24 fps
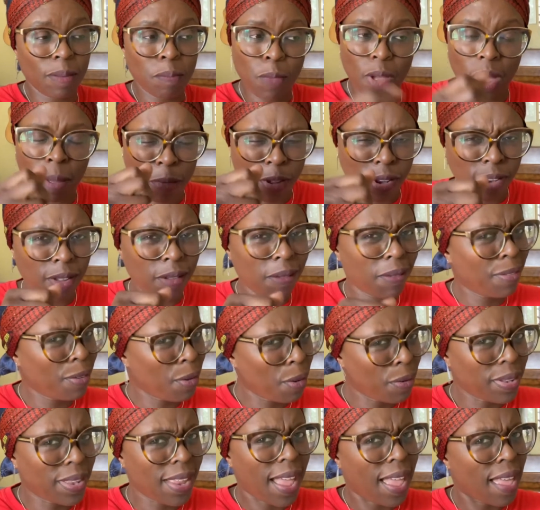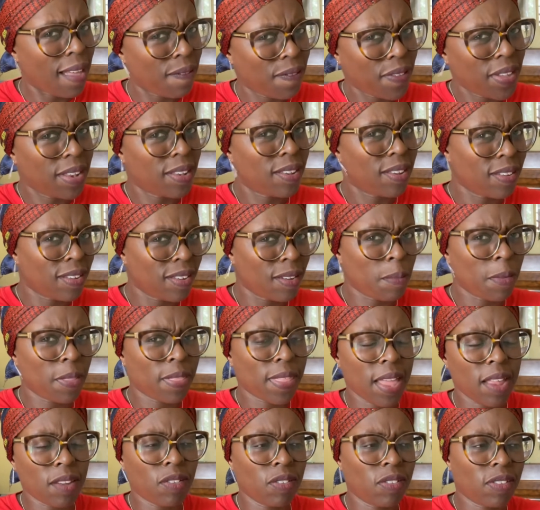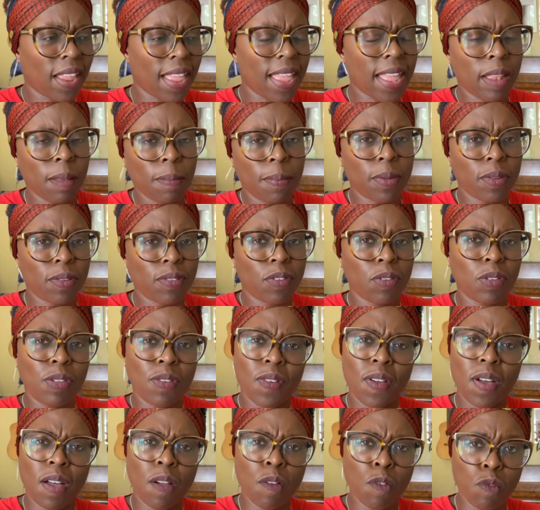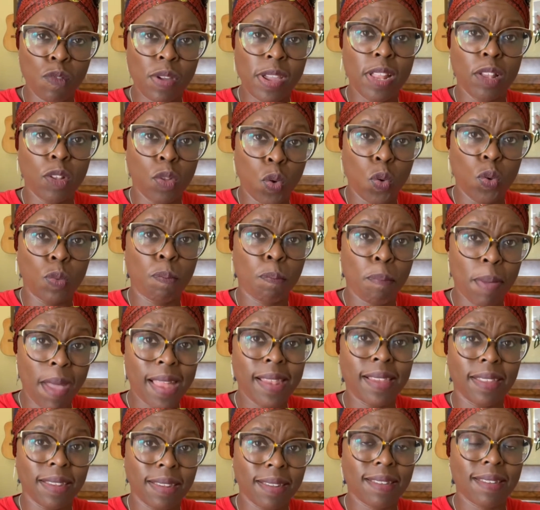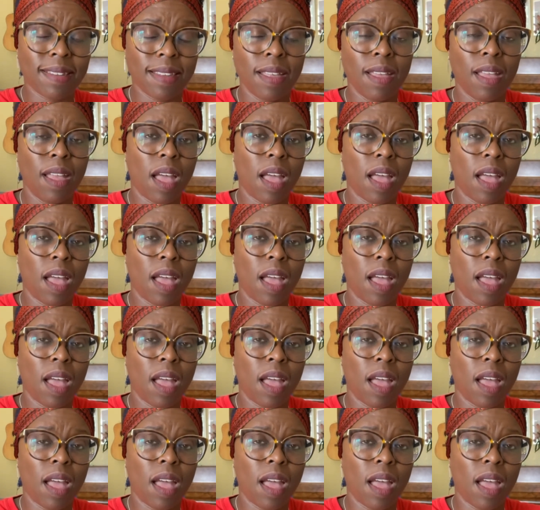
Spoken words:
But I'm going to sort of dive into some of that just to help us, so you've got a real good balance